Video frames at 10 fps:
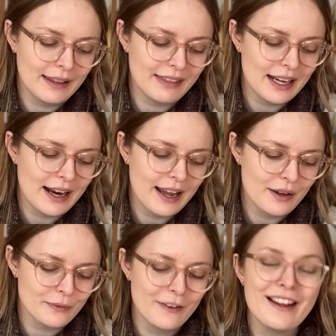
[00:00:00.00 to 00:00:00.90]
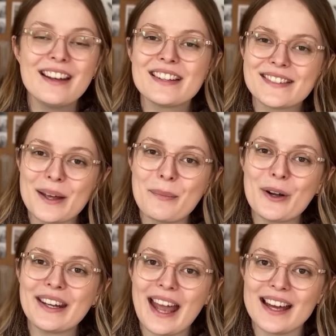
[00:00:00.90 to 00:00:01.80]
and then I have some more
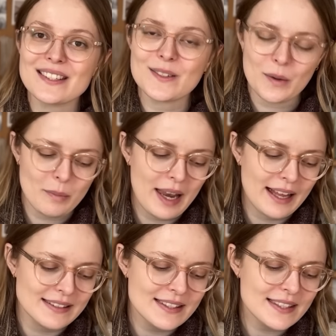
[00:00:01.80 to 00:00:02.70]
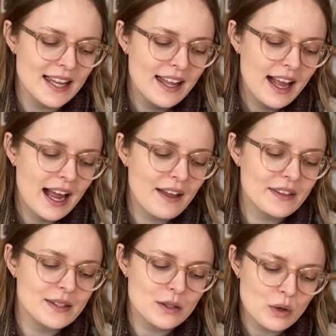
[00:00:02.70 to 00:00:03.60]
cast-on plans, are the
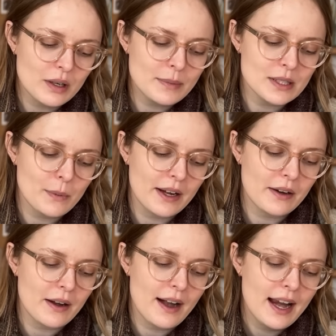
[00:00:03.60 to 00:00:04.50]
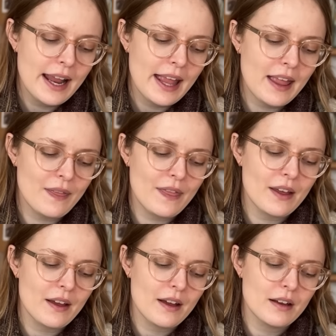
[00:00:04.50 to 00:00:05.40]
storm sweater and
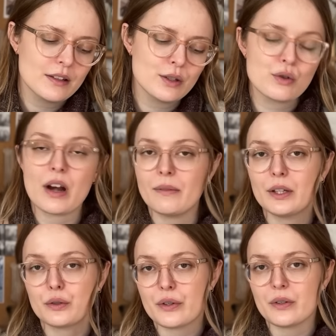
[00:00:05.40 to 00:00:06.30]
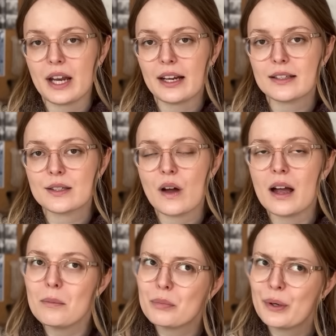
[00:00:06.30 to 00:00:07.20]
the travel crew neck. So
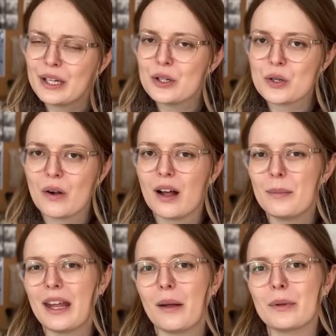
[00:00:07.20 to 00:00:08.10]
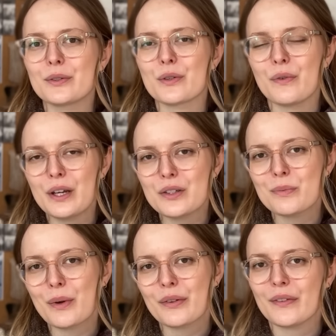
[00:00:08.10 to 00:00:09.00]
I'm pretty sure I'll be able to finish
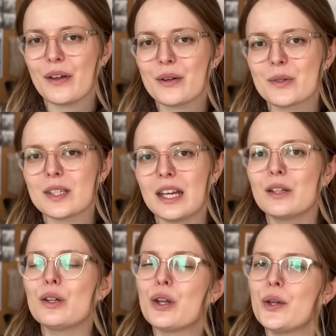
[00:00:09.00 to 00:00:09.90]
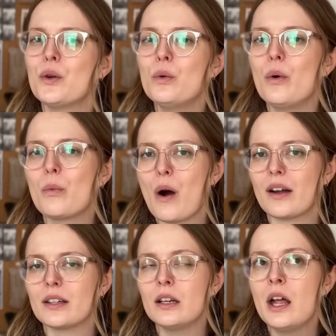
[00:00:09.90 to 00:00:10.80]
both of those in
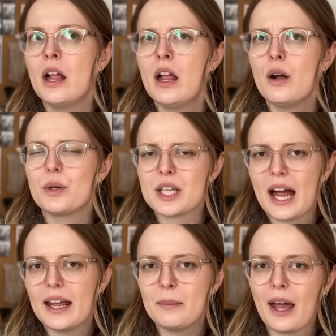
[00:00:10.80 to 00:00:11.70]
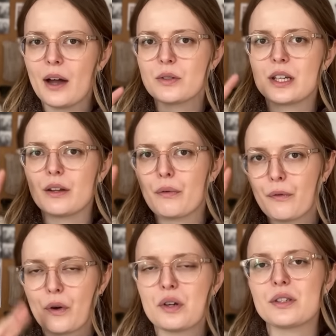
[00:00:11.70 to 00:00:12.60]
Q1, which I am counting the
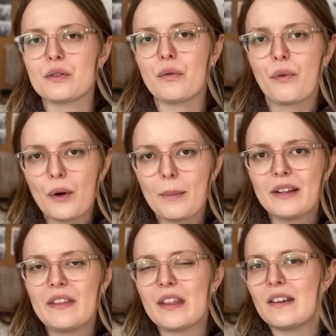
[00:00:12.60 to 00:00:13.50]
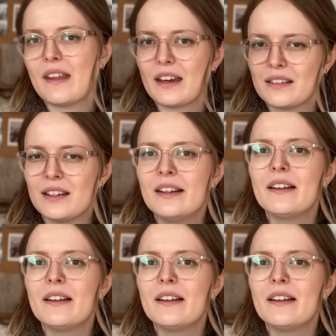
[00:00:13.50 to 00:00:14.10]
first 4 months, and then,